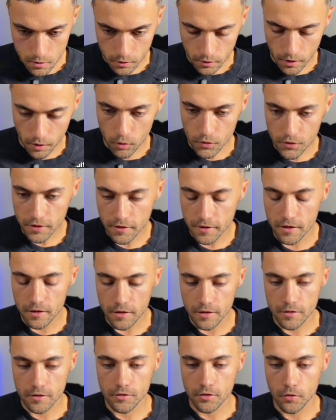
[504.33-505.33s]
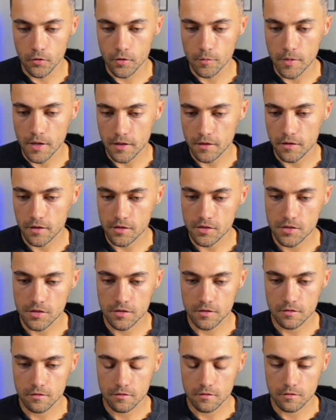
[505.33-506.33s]
Now, one thing that I like to do to make
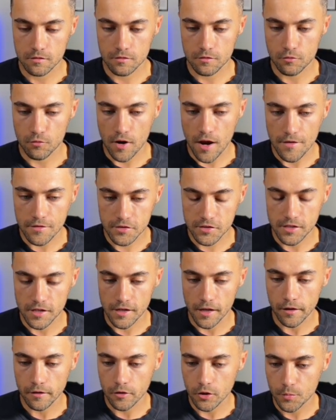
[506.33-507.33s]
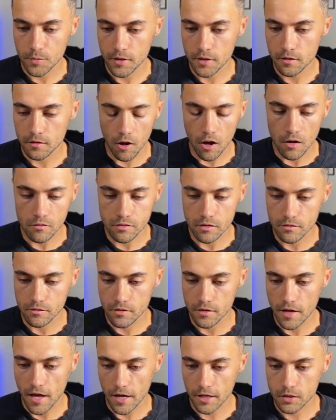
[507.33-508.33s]
this graph stand out a little bit off of
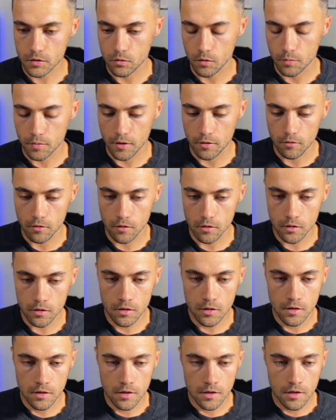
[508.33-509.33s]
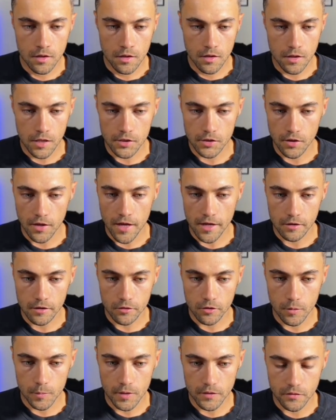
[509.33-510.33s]
the actual B-roll is I'll add a
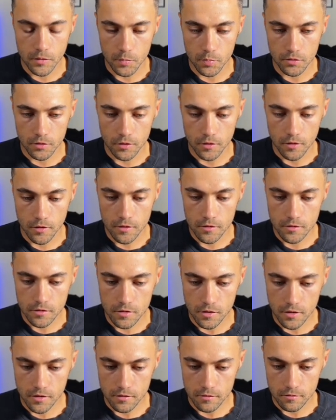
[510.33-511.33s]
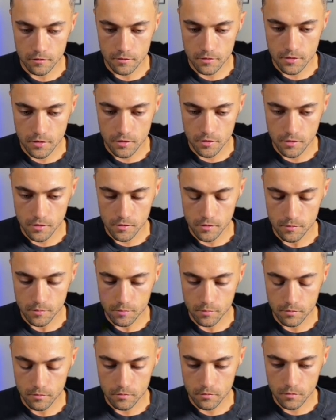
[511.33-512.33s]
little bit of a blur to the
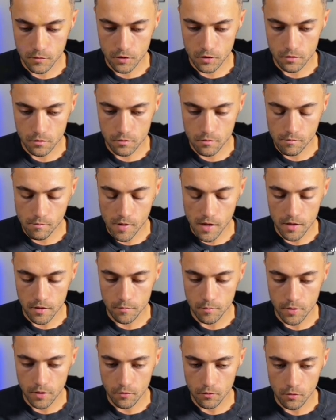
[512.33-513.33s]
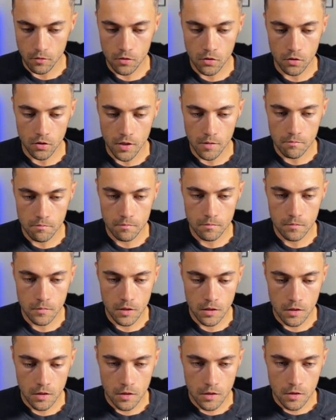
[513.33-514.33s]
main B-roll clip.
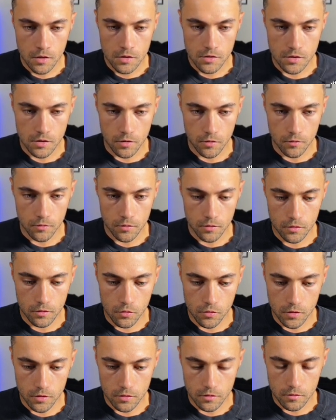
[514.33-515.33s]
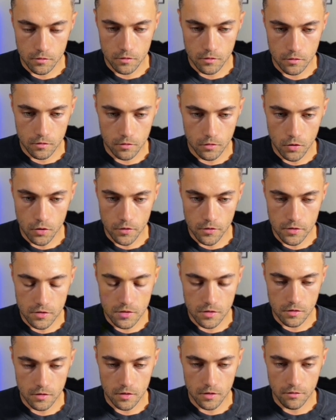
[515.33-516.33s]
So you can go to
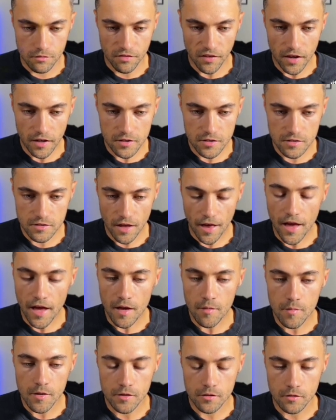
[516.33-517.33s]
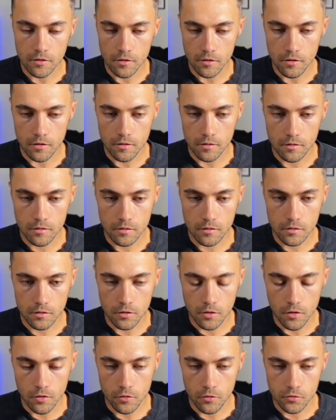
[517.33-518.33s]
this effects tab in your
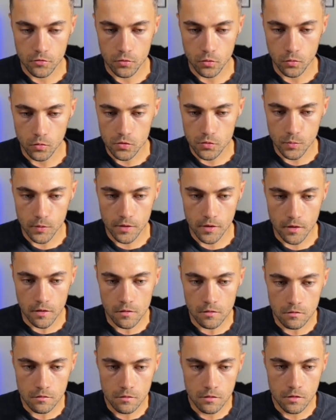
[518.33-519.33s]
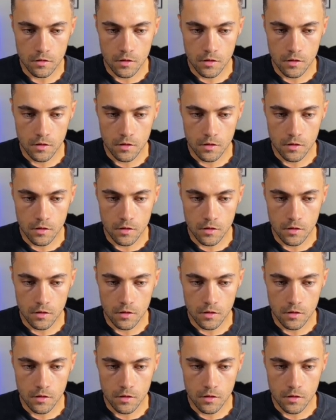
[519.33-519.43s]
tools window,